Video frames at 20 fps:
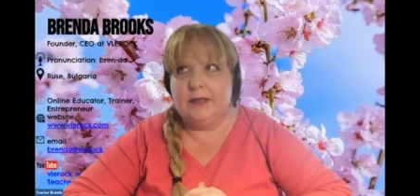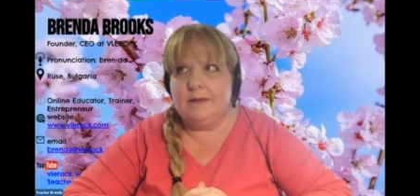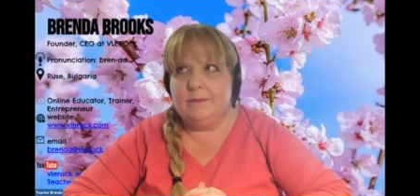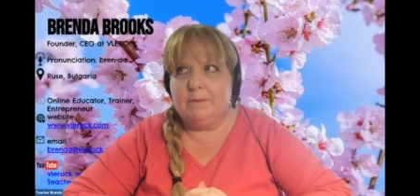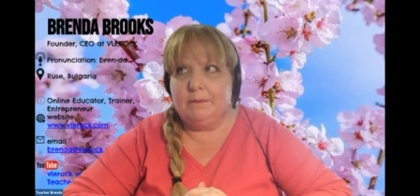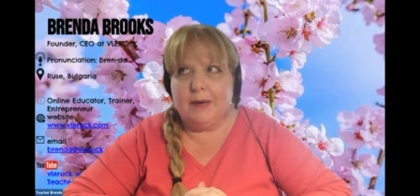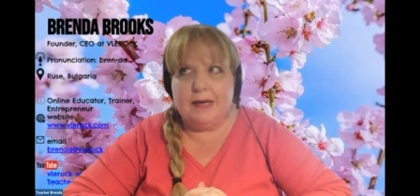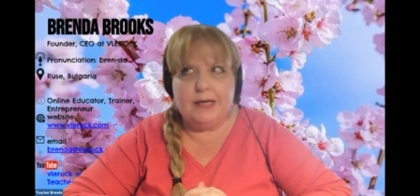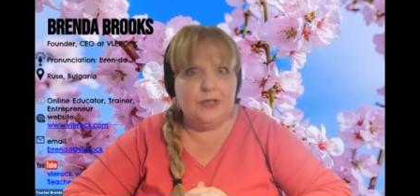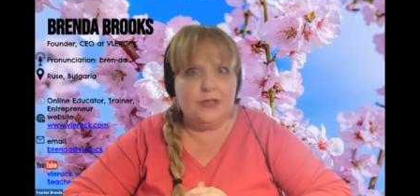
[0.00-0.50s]

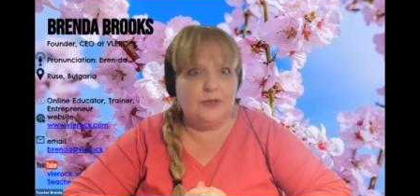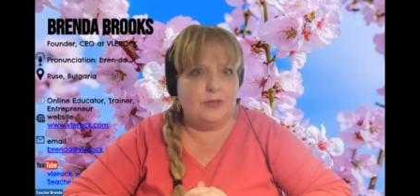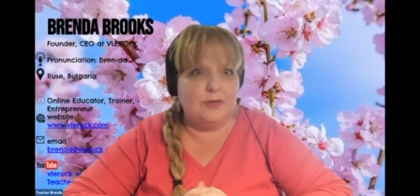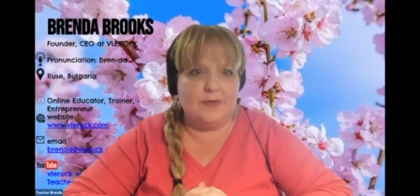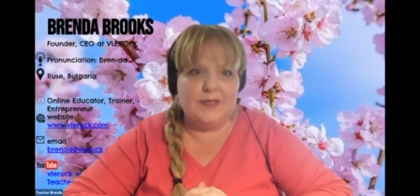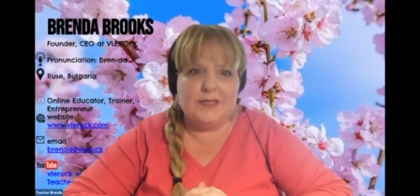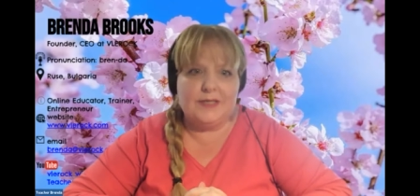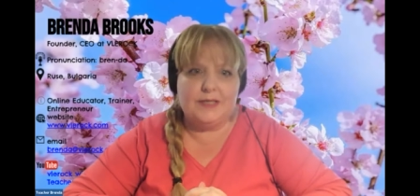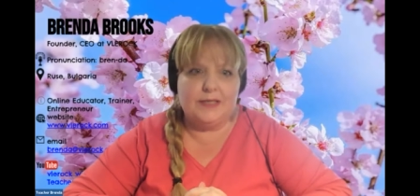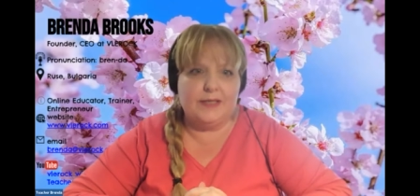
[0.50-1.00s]
my
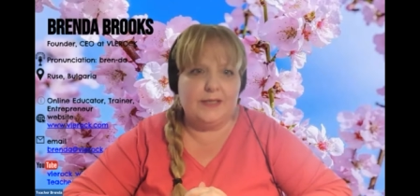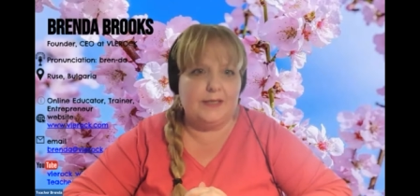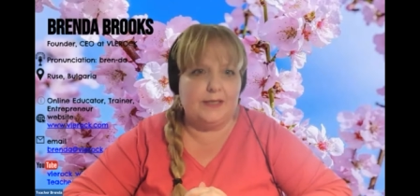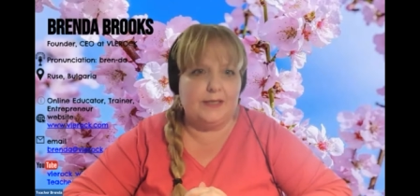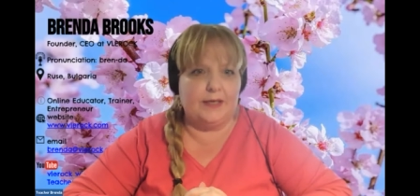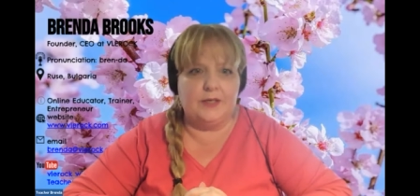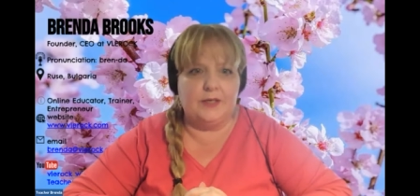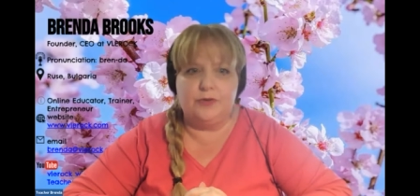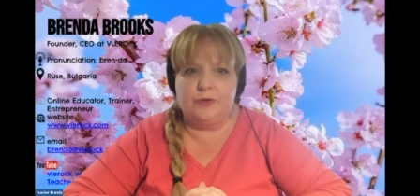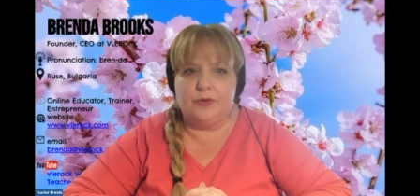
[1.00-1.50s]
dream is to sit
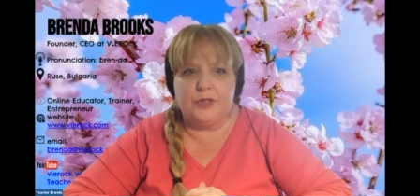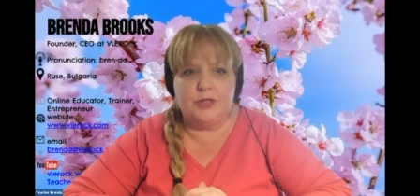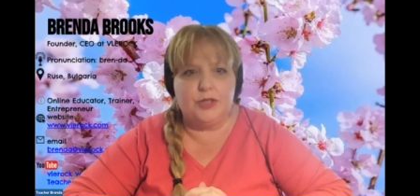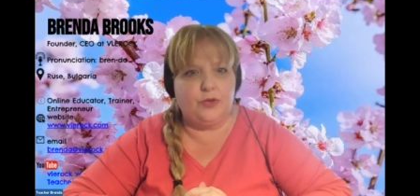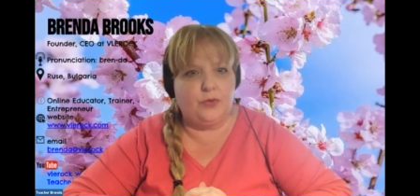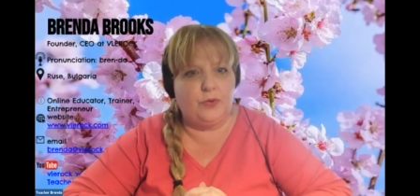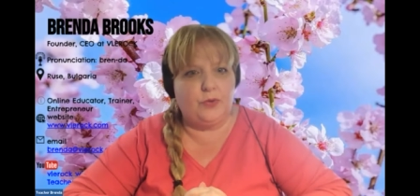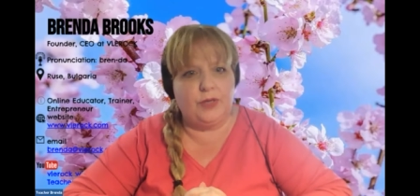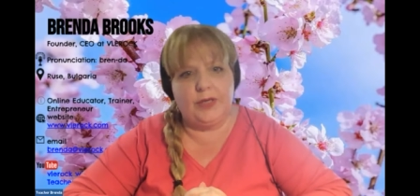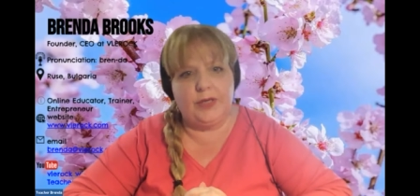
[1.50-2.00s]
under a
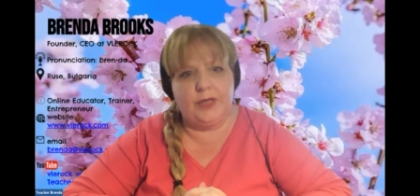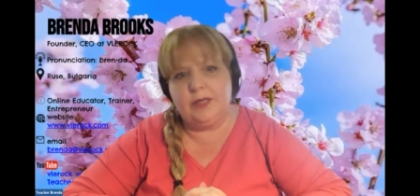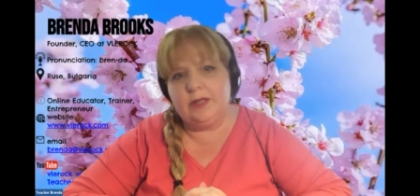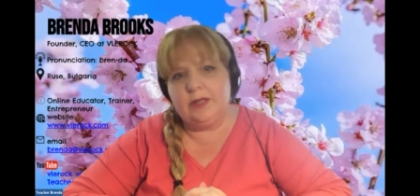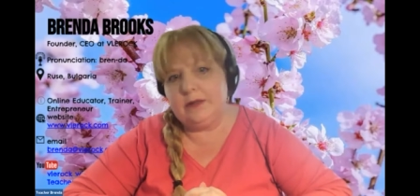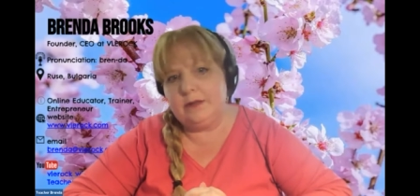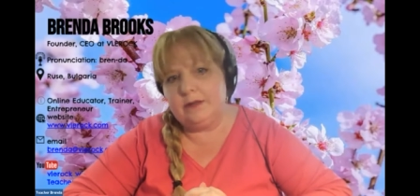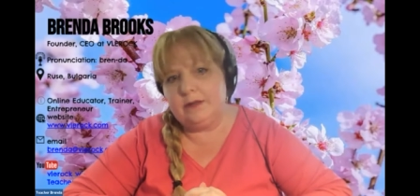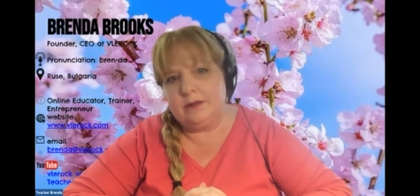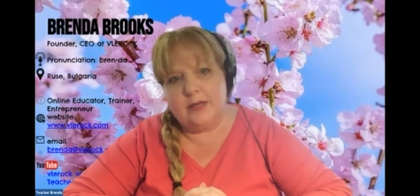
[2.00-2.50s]
tree
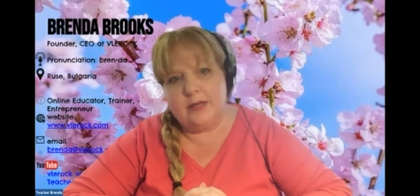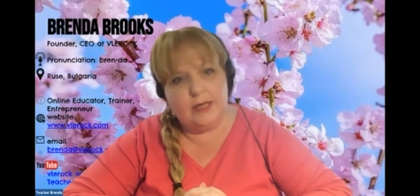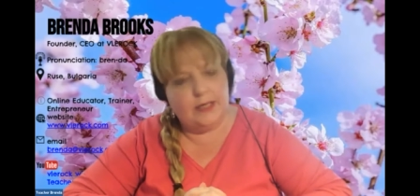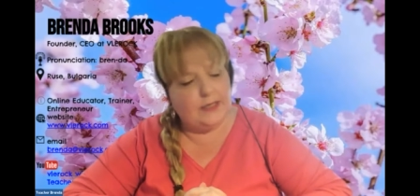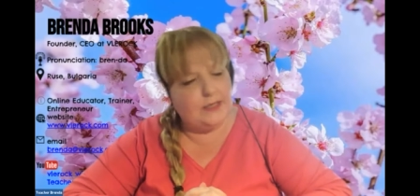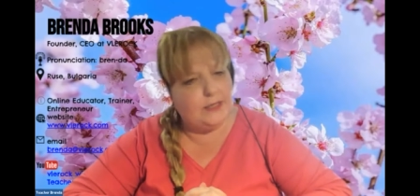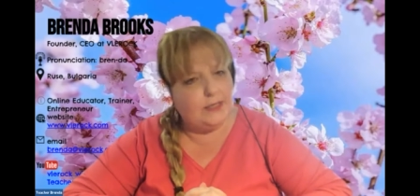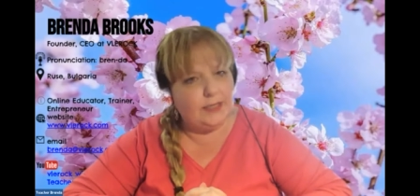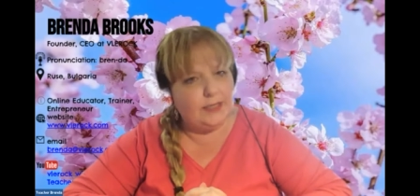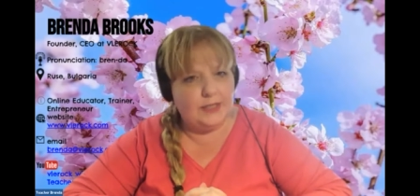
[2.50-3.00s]

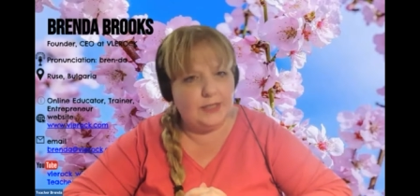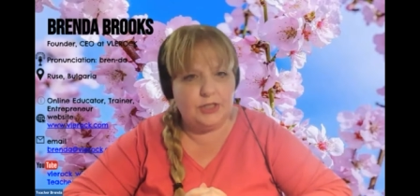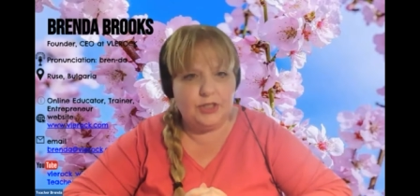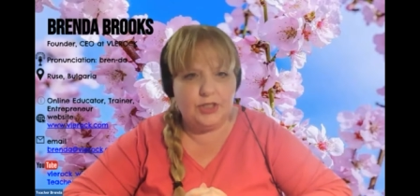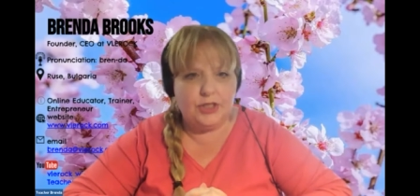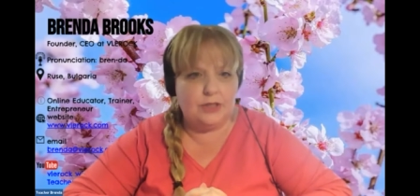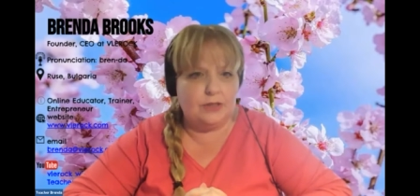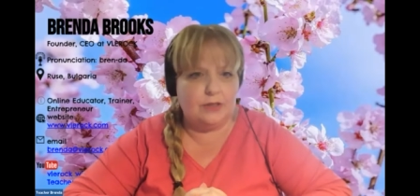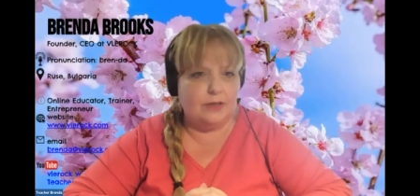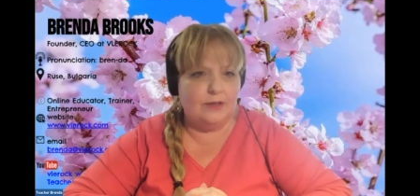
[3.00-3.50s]
and
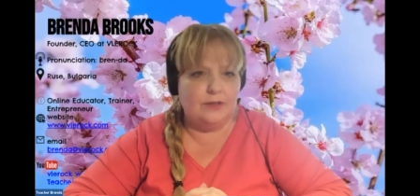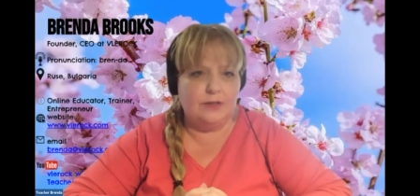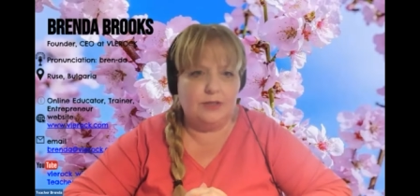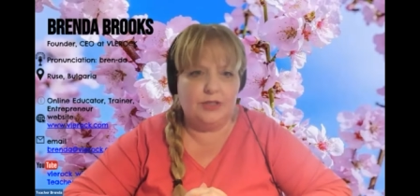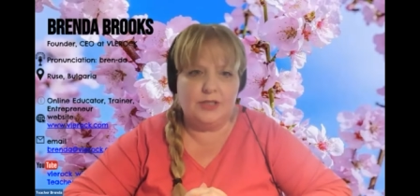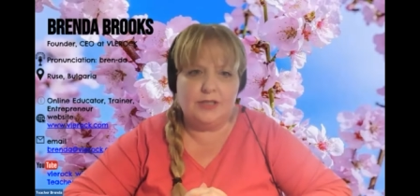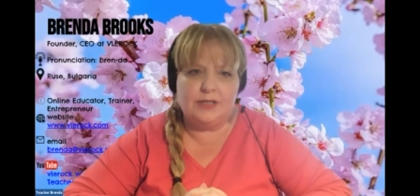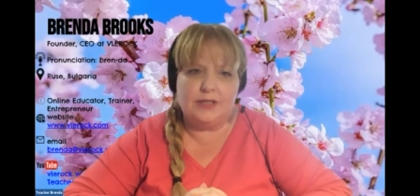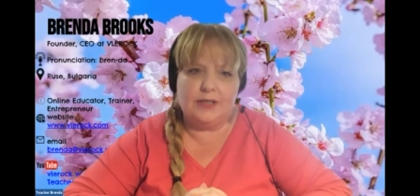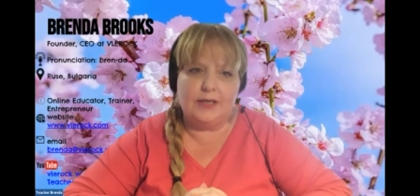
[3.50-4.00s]
teach,
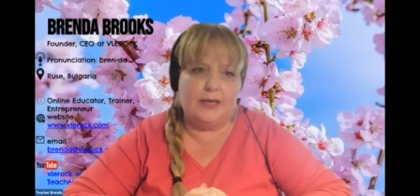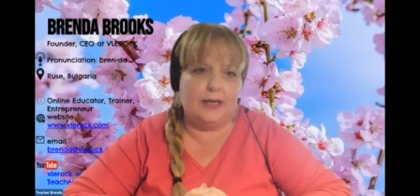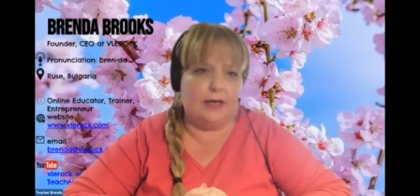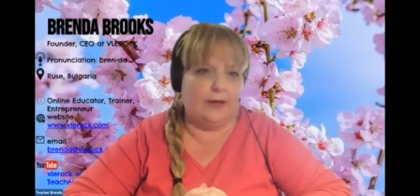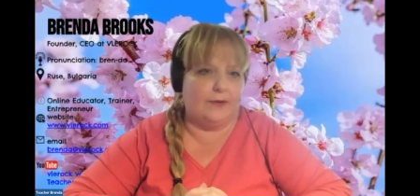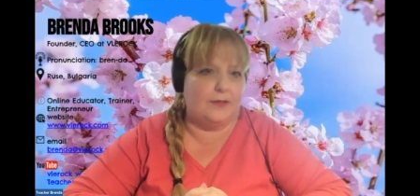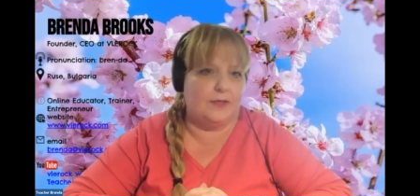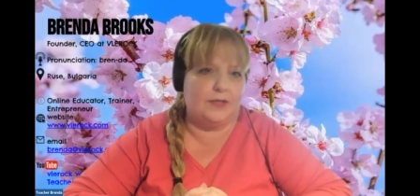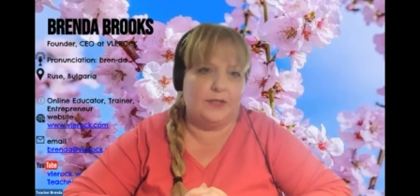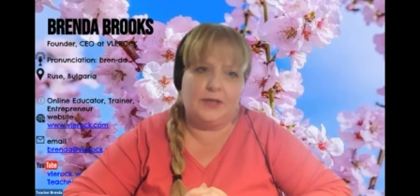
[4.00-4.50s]
just like
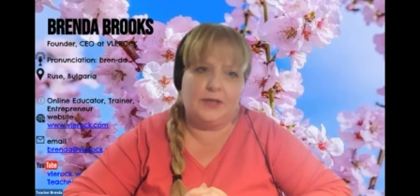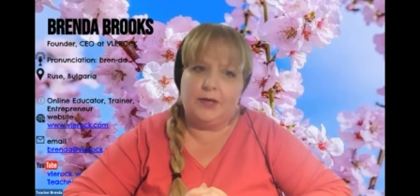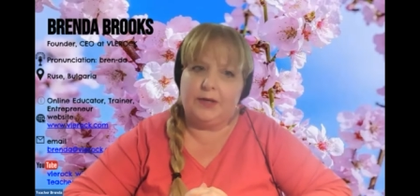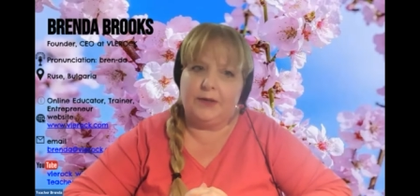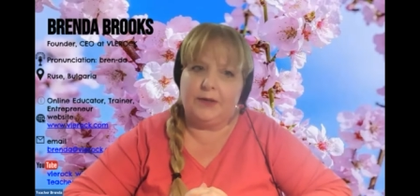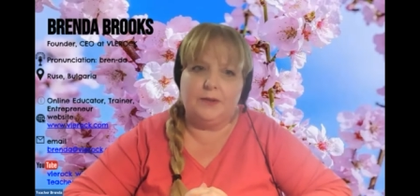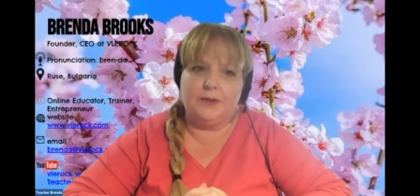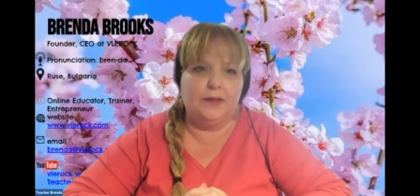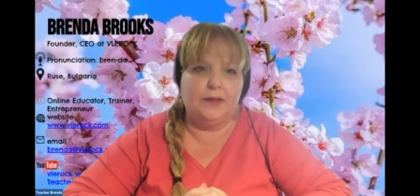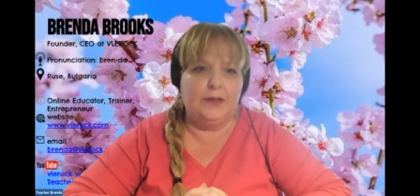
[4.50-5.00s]

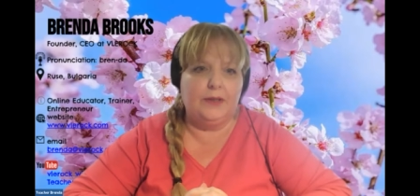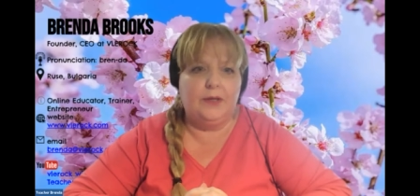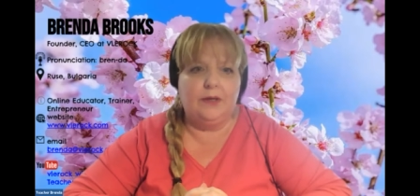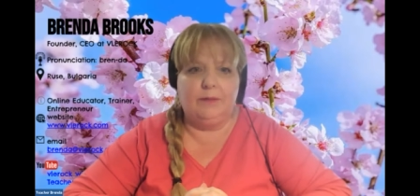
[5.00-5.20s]
Aristotle.